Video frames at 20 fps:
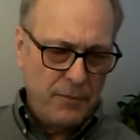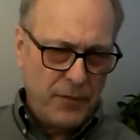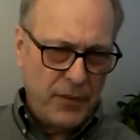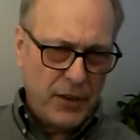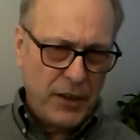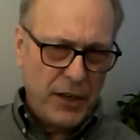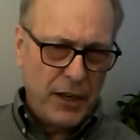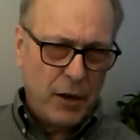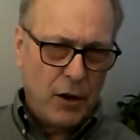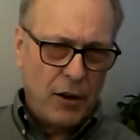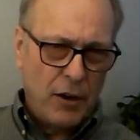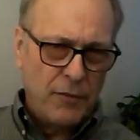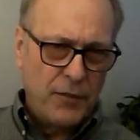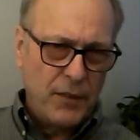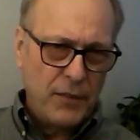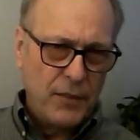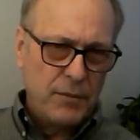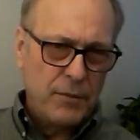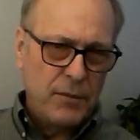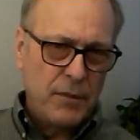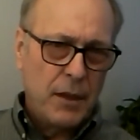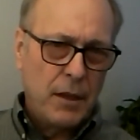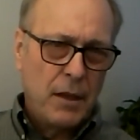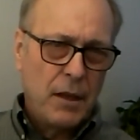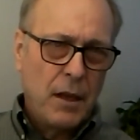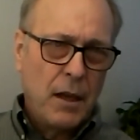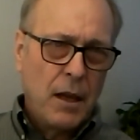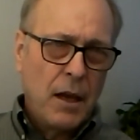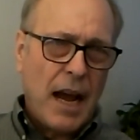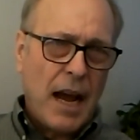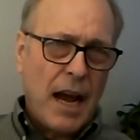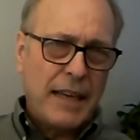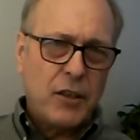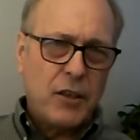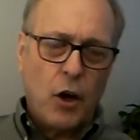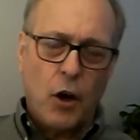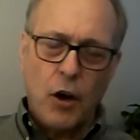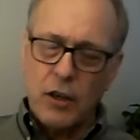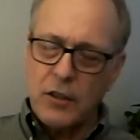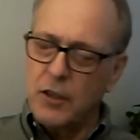very often. I
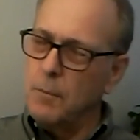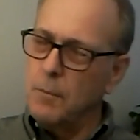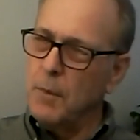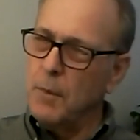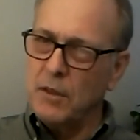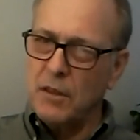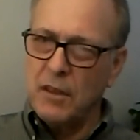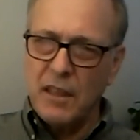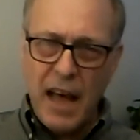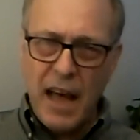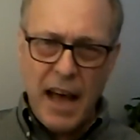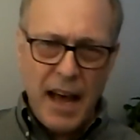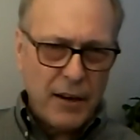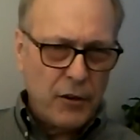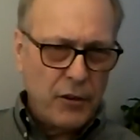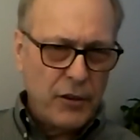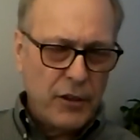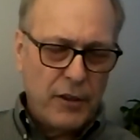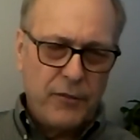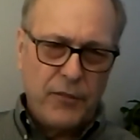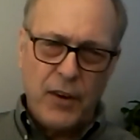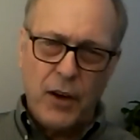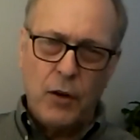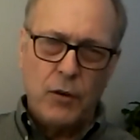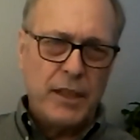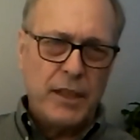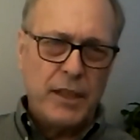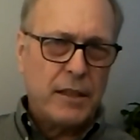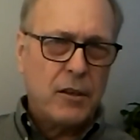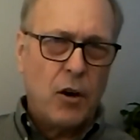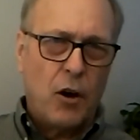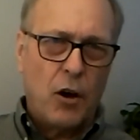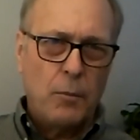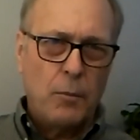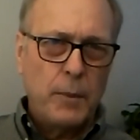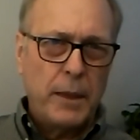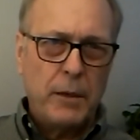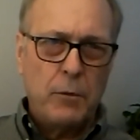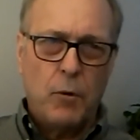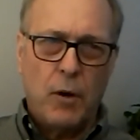talked to him a lot on the phone. He'd call
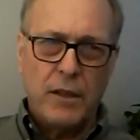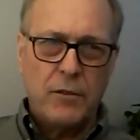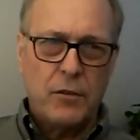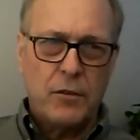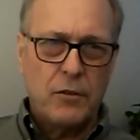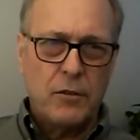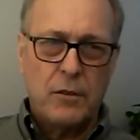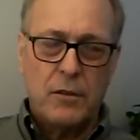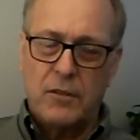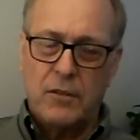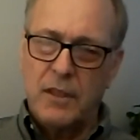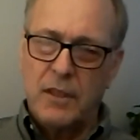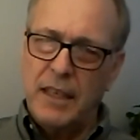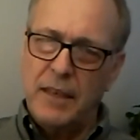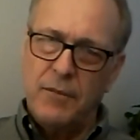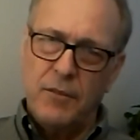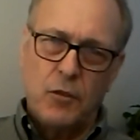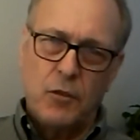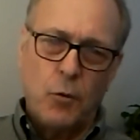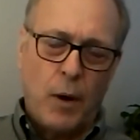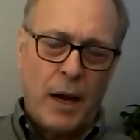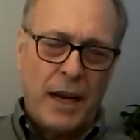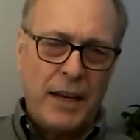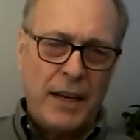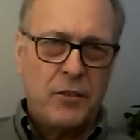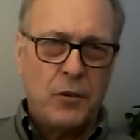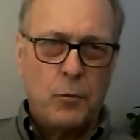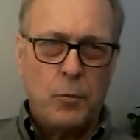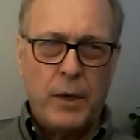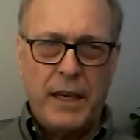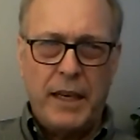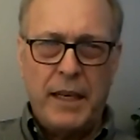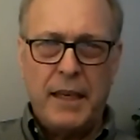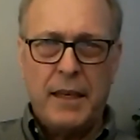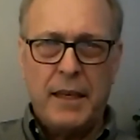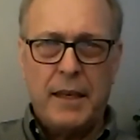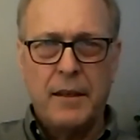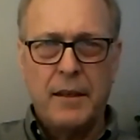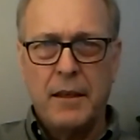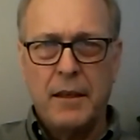me once or even twice a
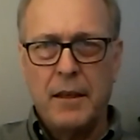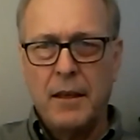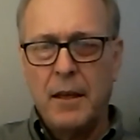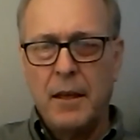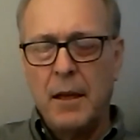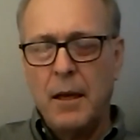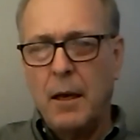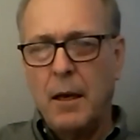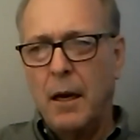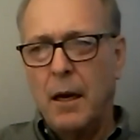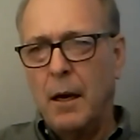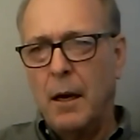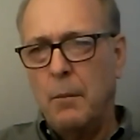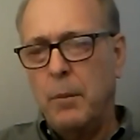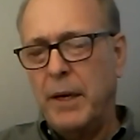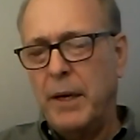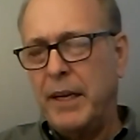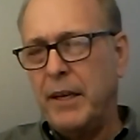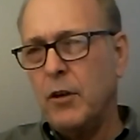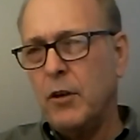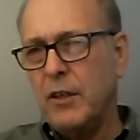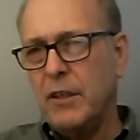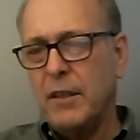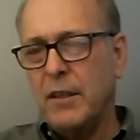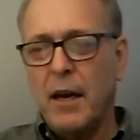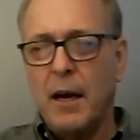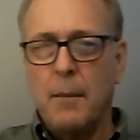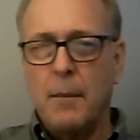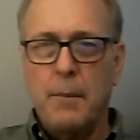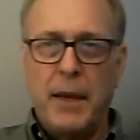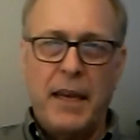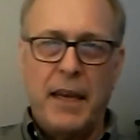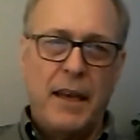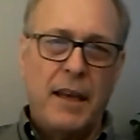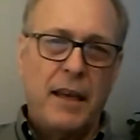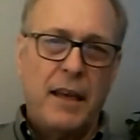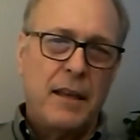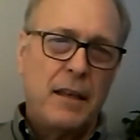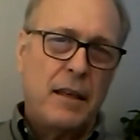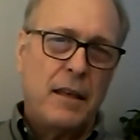week, but he couldn't come
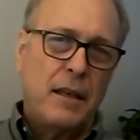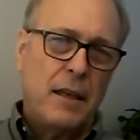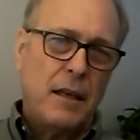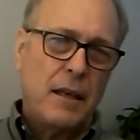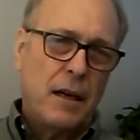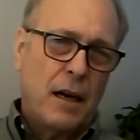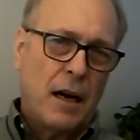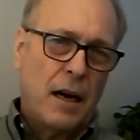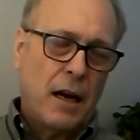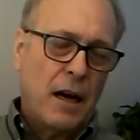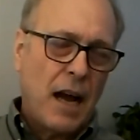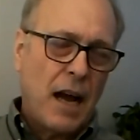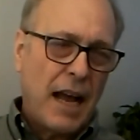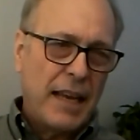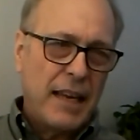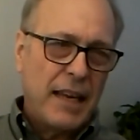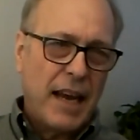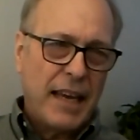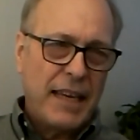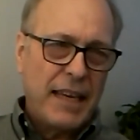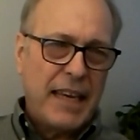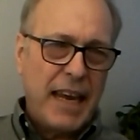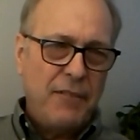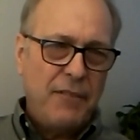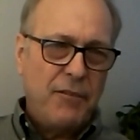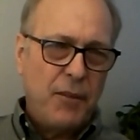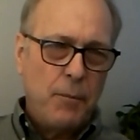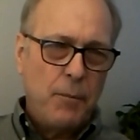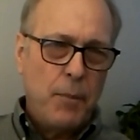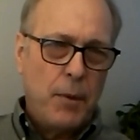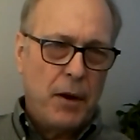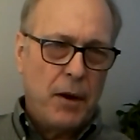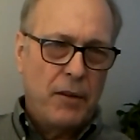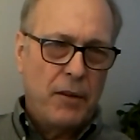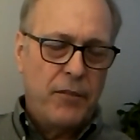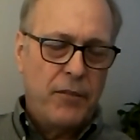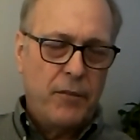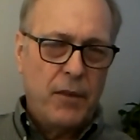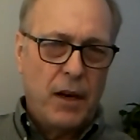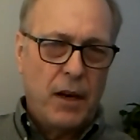in. I gave him
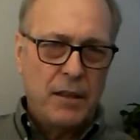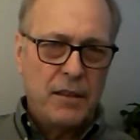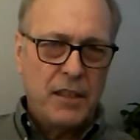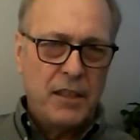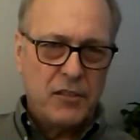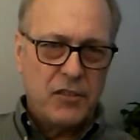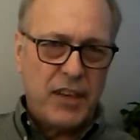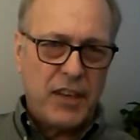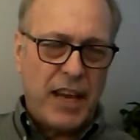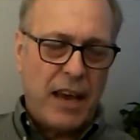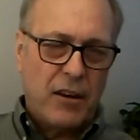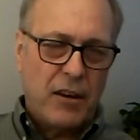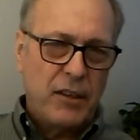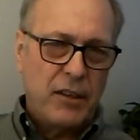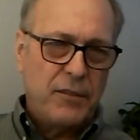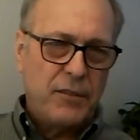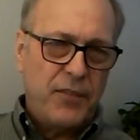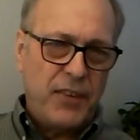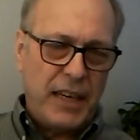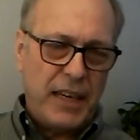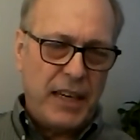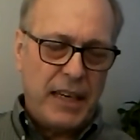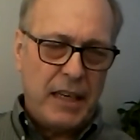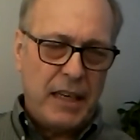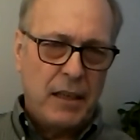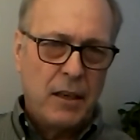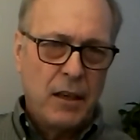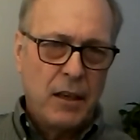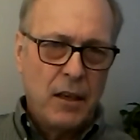a discounted fee,